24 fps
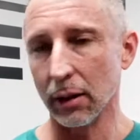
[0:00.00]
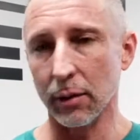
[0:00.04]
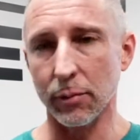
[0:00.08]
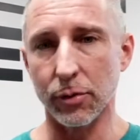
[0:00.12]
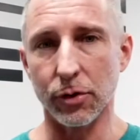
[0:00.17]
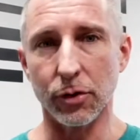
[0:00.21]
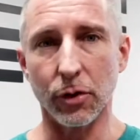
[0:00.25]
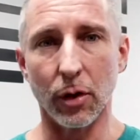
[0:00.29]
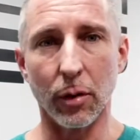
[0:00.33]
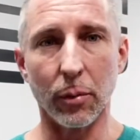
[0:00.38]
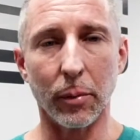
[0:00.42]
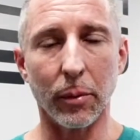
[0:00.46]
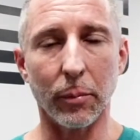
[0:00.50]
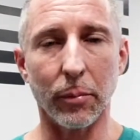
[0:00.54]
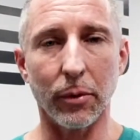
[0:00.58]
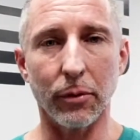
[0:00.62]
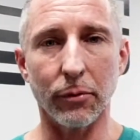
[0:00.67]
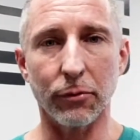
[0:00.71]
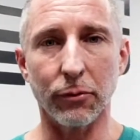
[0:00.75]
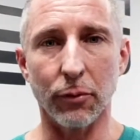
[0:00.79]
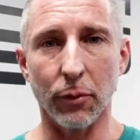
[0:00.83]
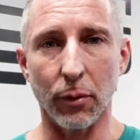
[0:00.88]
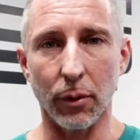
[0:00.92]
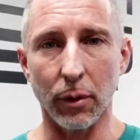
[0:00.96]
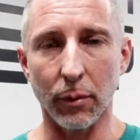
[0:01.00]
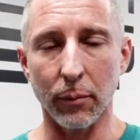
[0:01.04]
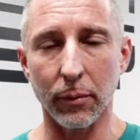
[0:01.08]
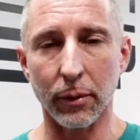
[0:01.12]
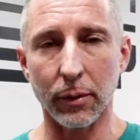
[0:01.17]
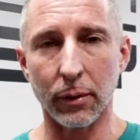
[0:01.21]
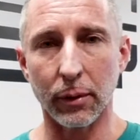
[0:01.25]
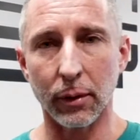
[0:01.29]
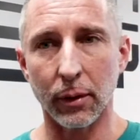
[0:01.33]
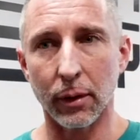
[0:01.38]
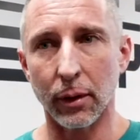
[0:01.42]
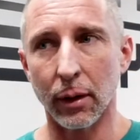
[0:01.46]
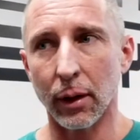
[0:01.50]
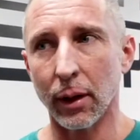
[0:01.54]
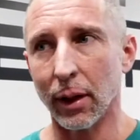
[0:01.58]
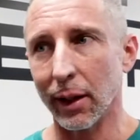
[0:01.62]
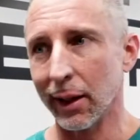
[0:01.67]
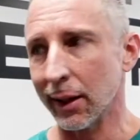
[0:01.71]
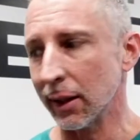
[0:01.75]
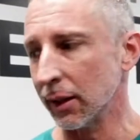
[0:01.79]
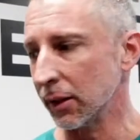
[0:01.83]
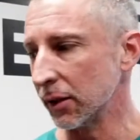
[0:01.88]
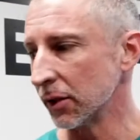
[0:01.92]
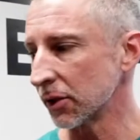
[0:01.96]
absorbable form.
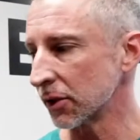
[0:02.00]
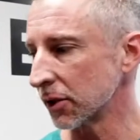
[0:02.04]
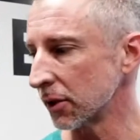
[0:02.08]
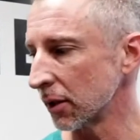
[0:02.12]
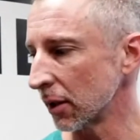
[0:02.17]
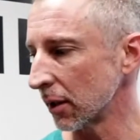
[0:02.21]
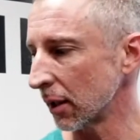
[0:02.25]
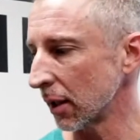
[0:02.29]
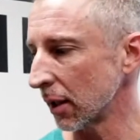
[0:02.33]
In addition to